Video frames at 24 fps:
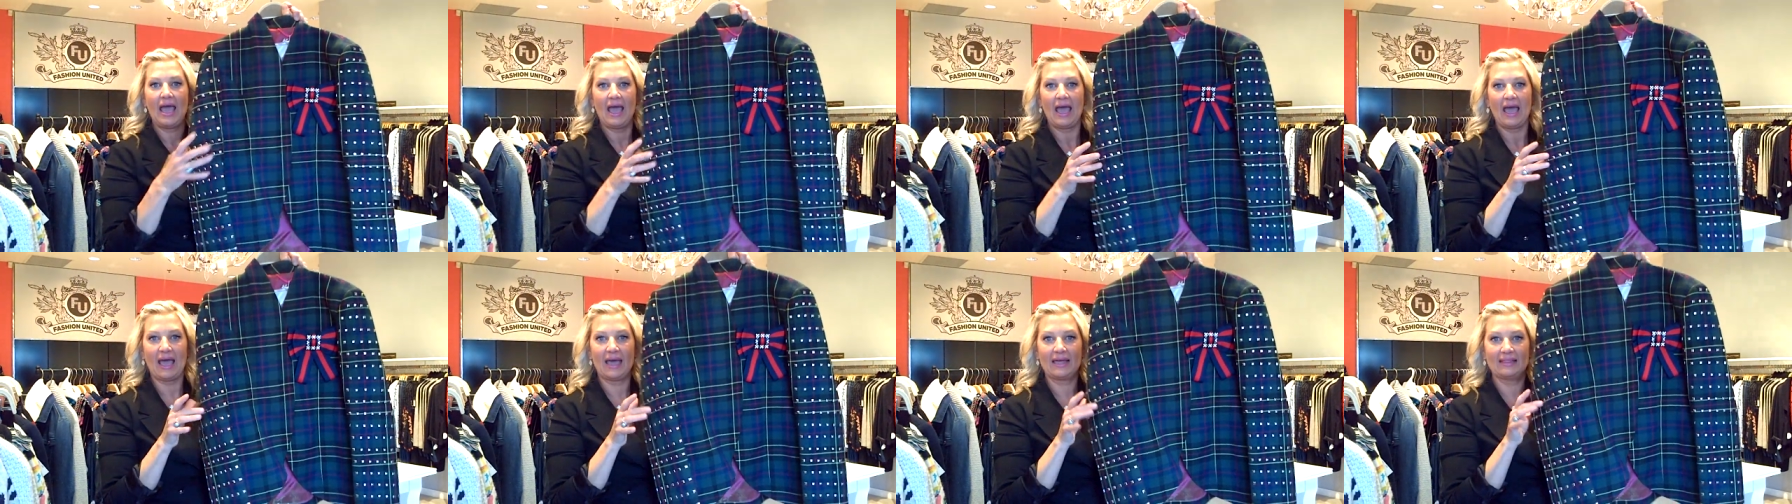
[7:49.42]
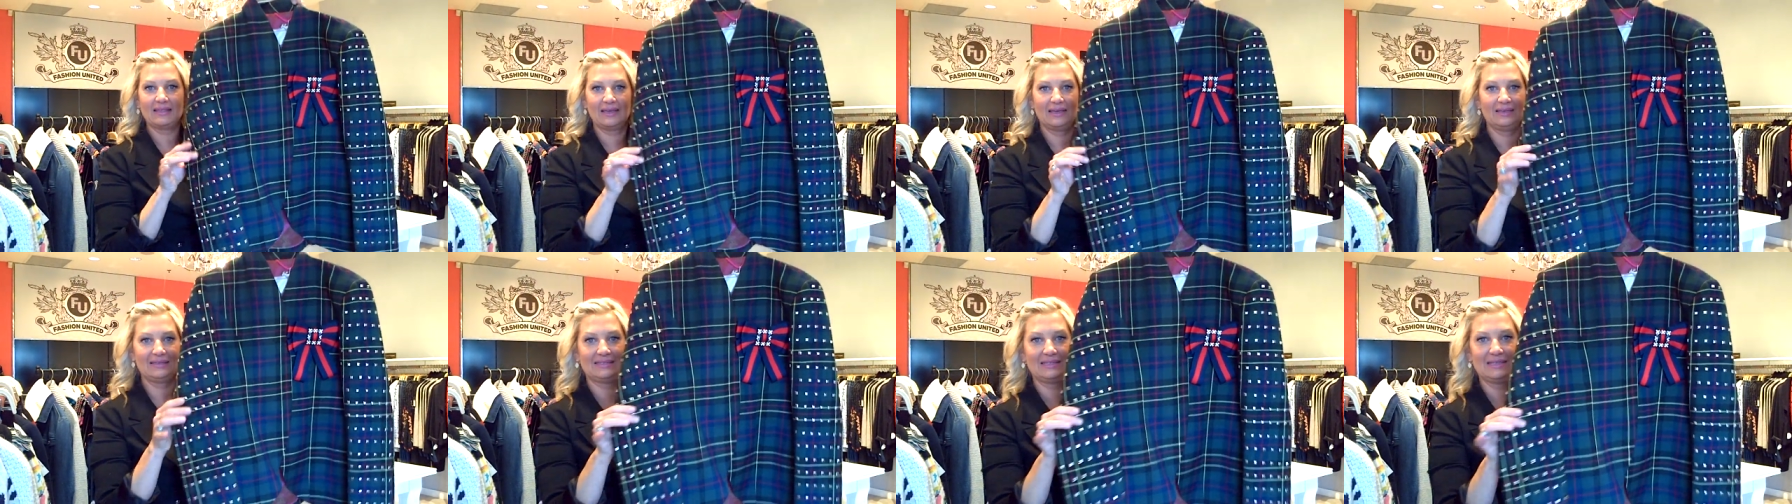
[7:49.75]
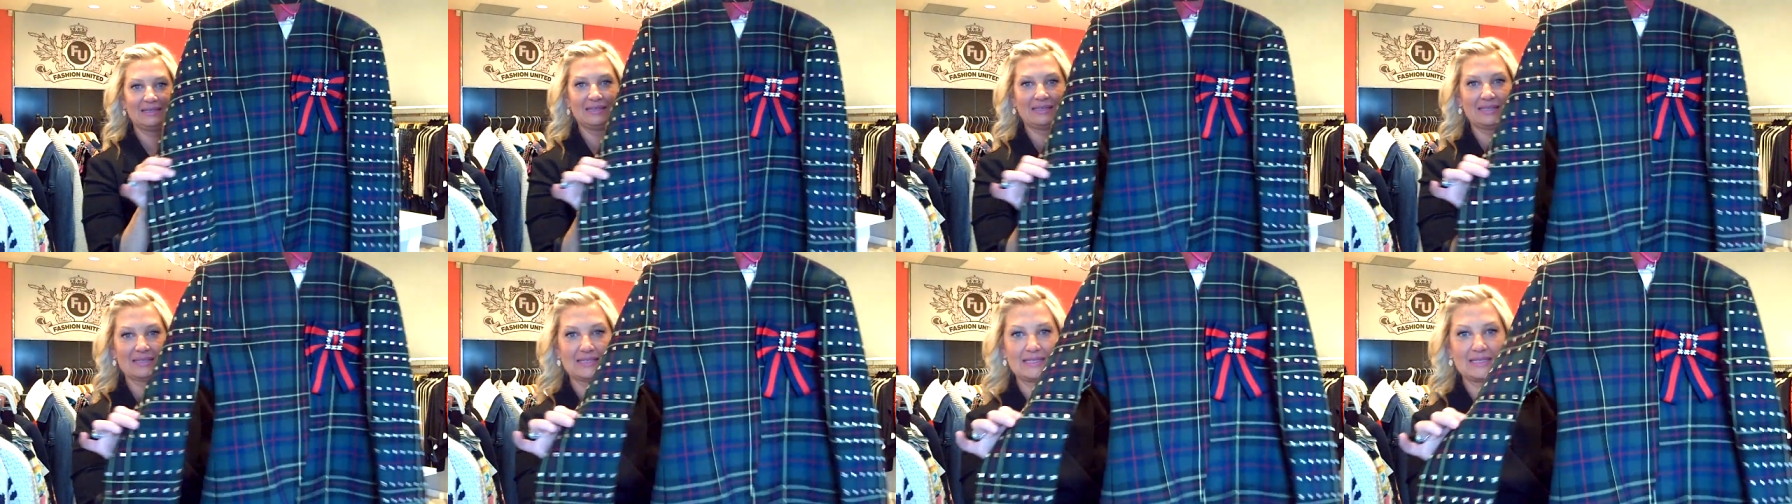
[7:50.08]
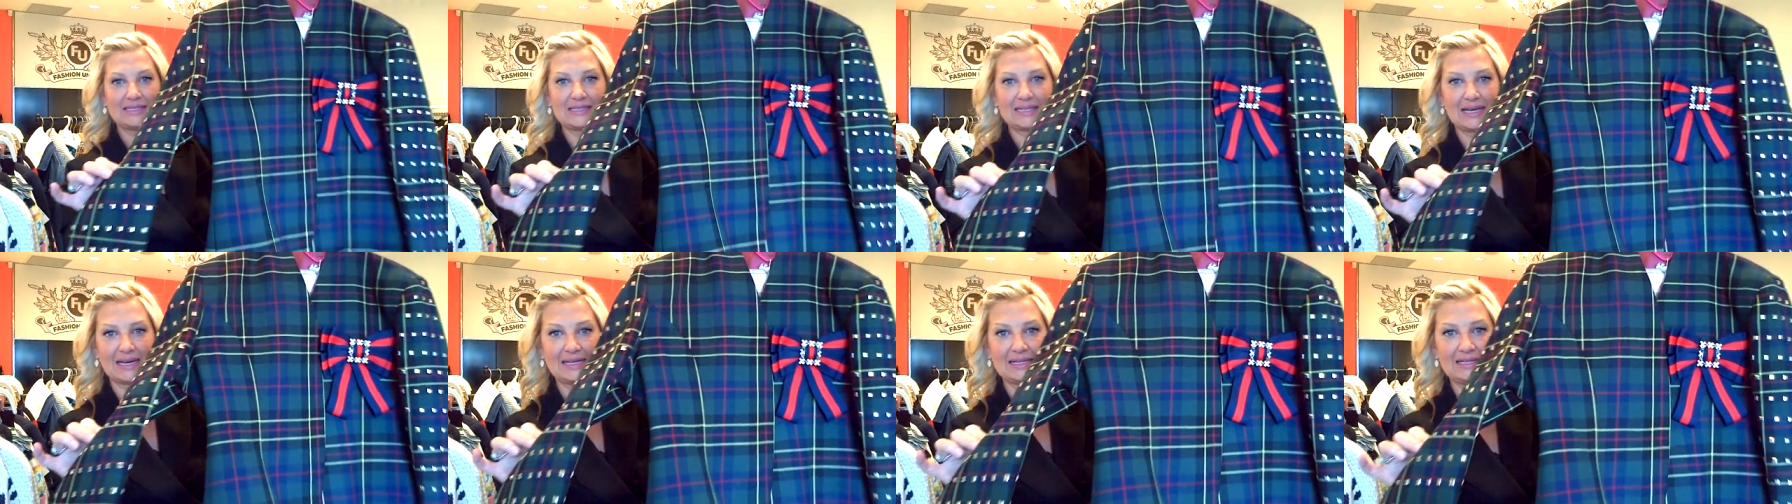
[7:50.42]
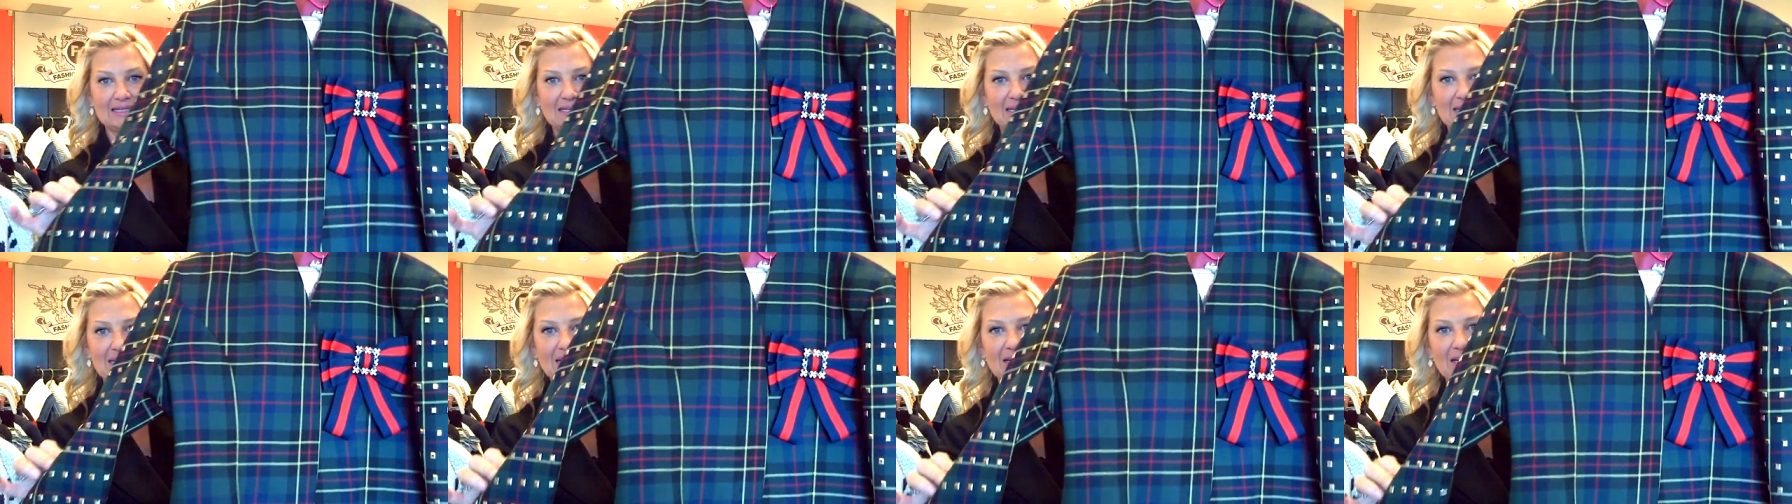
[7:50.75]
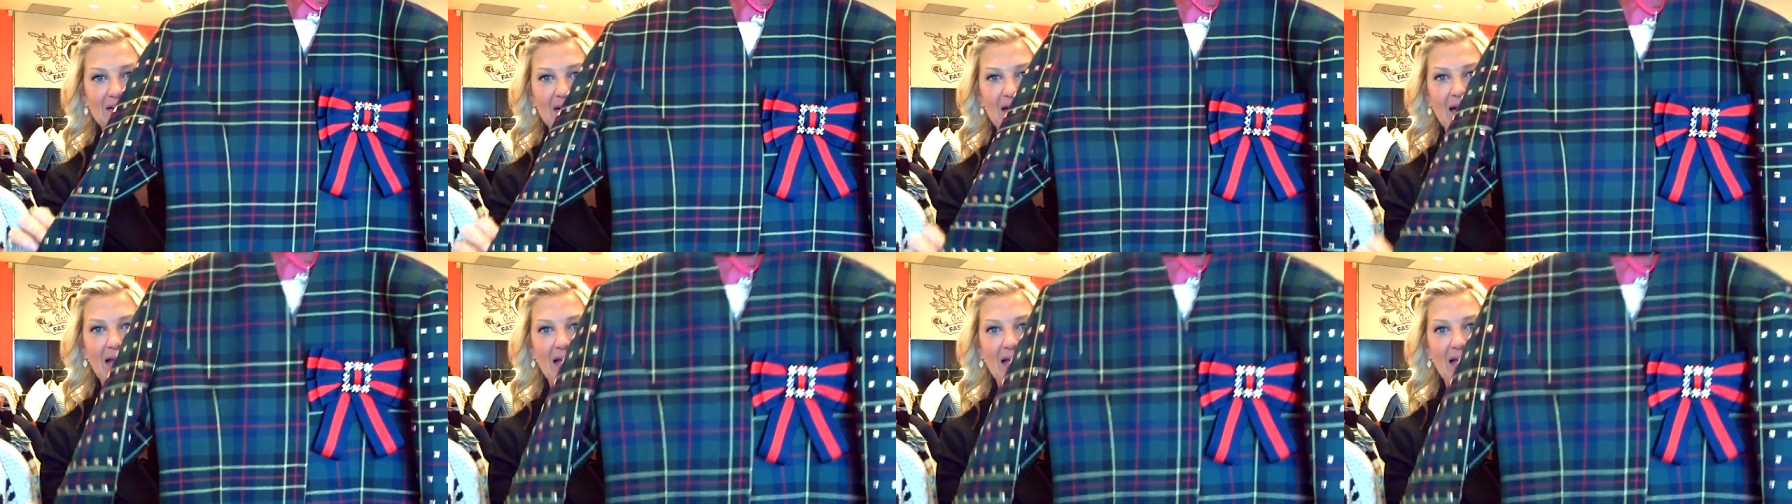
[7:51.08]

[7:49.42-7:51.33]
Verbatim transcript: And they did the studs here,